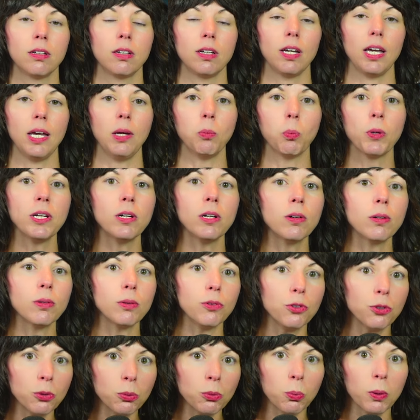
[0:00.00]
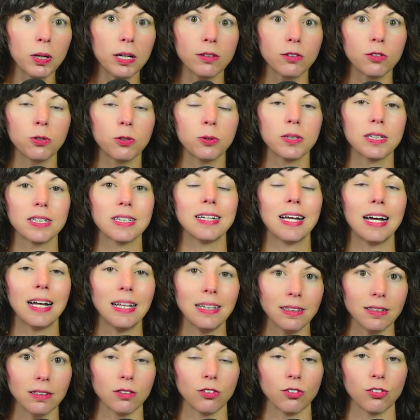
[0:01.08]
And we don't do well to
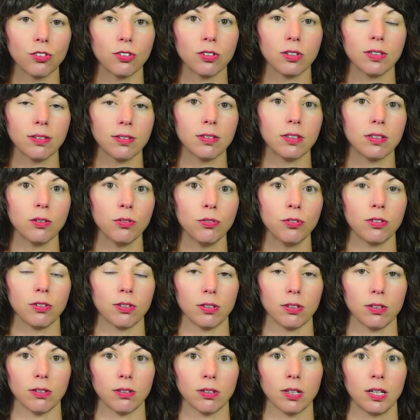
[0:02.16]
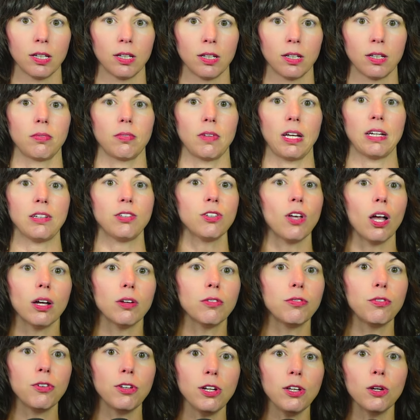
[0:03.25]
acknowledge these differences. I saw a
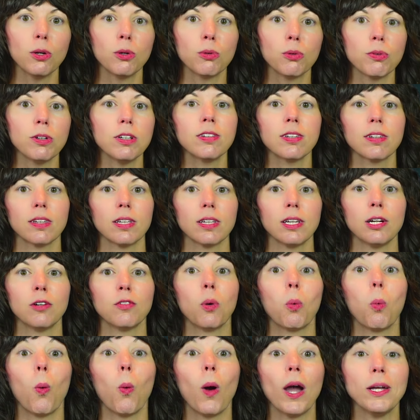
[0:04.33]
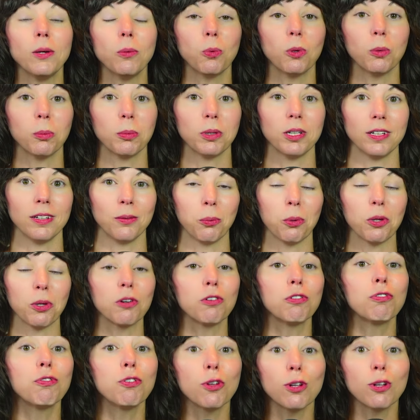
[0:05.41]
video recently of a white woman with a
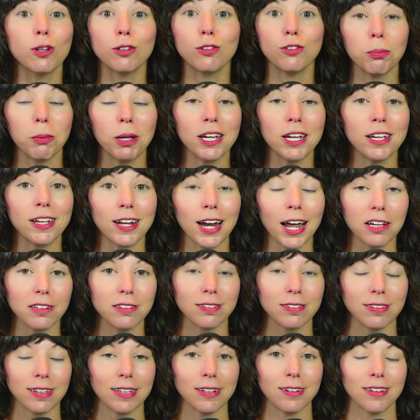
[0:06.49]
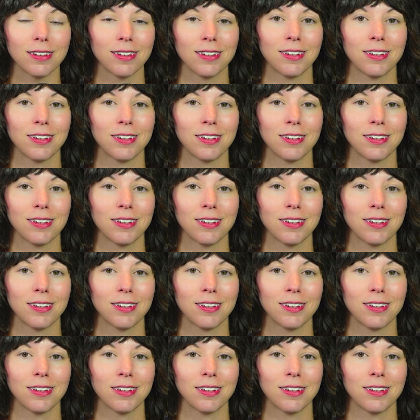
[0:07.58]
full Jamaican accent.